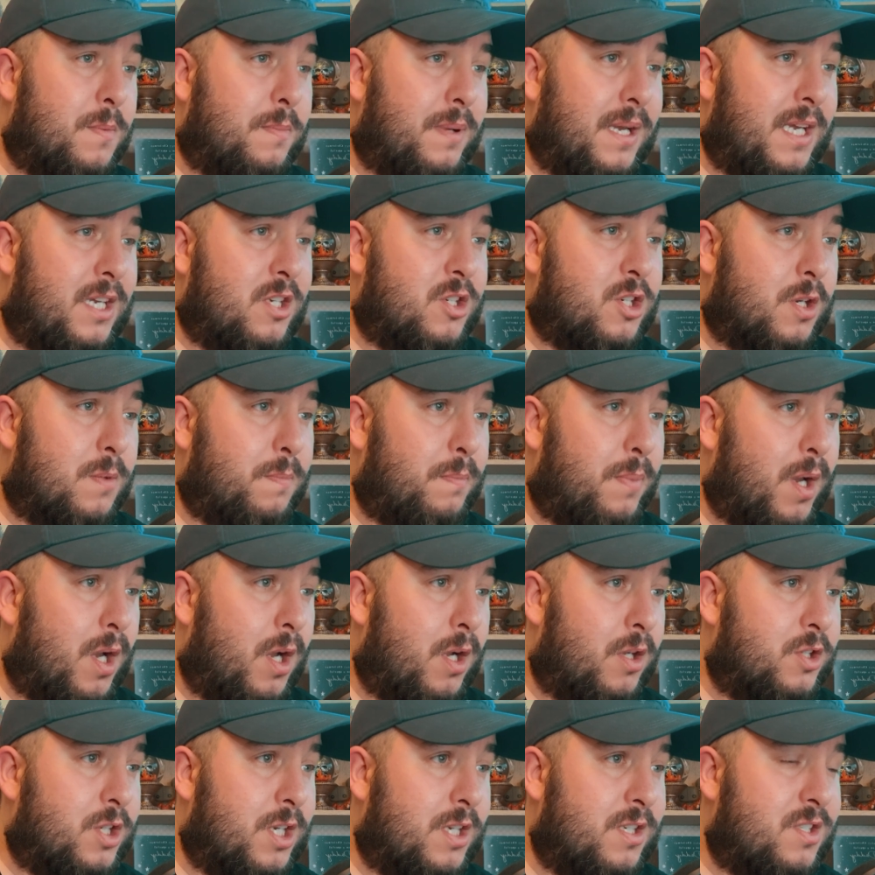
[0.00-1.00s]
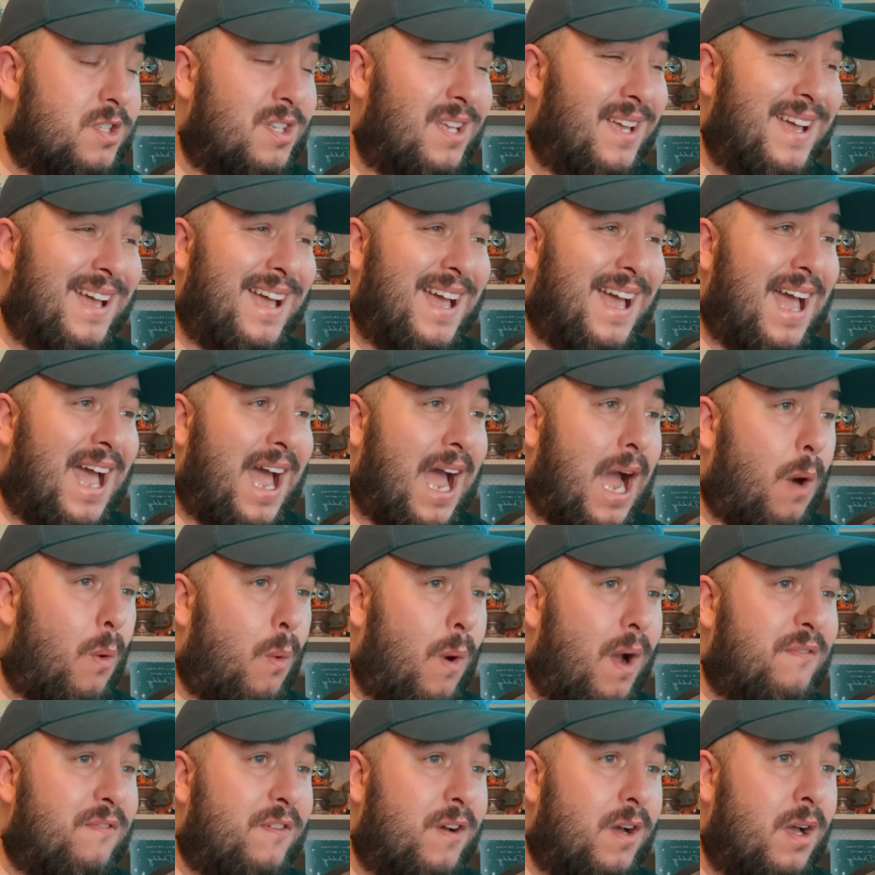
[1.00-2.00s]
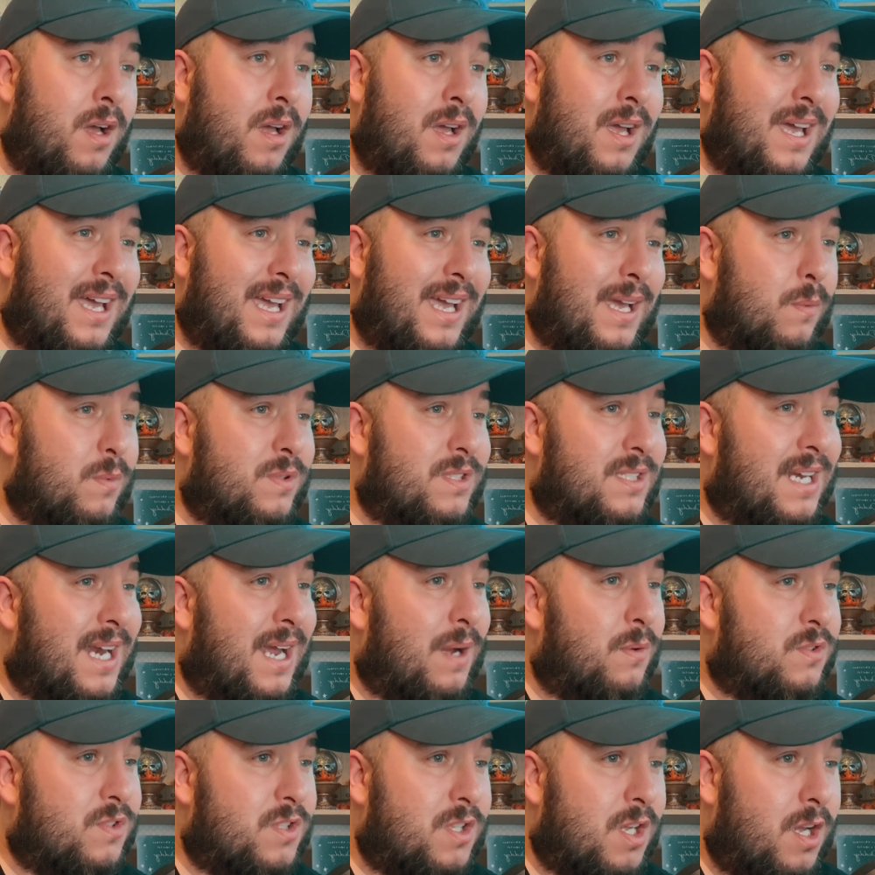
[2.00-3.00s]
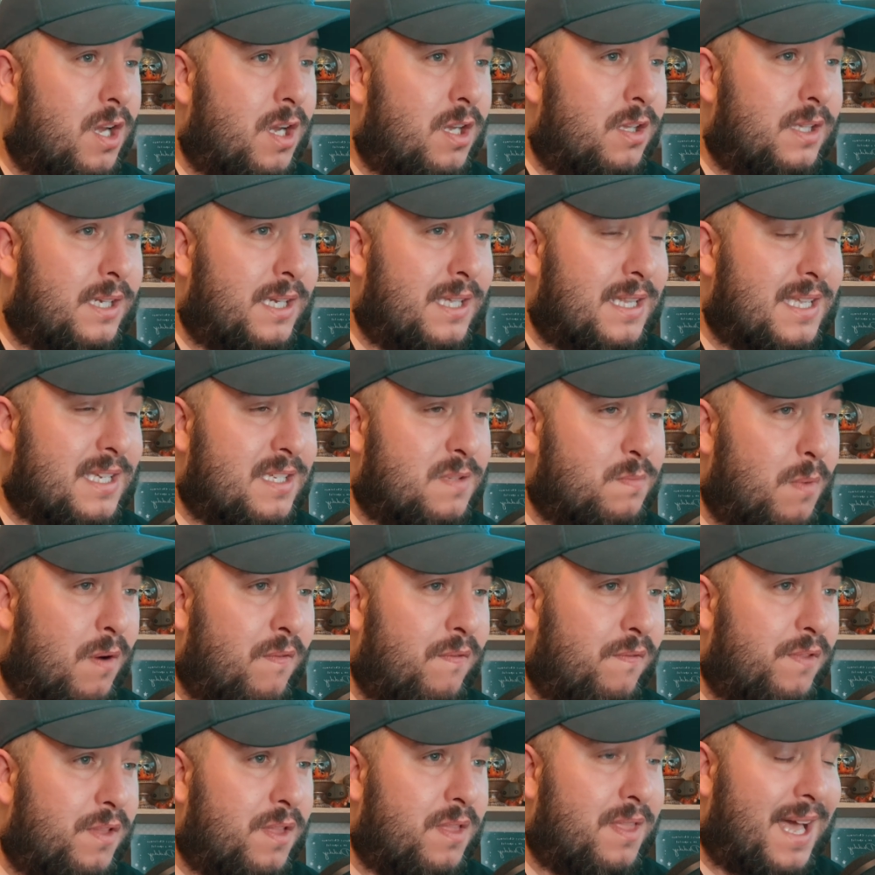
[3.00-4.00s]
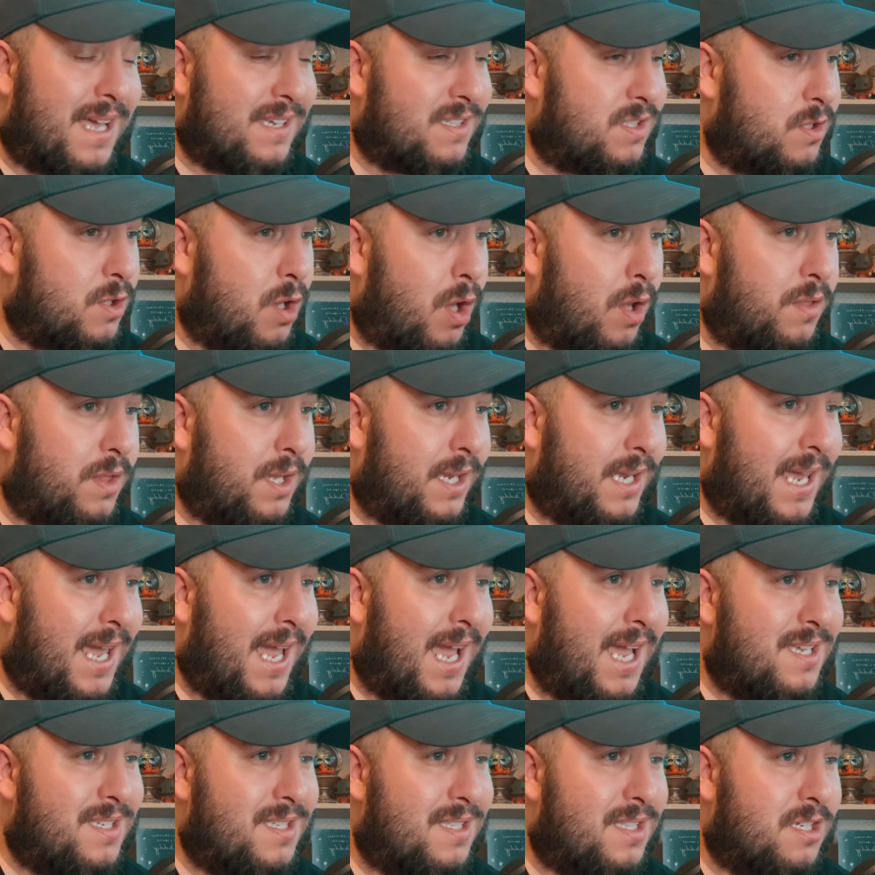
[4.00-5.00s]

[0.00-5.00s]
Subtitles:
Beach had purchased. However, it was announced earlier this month that that's not the case.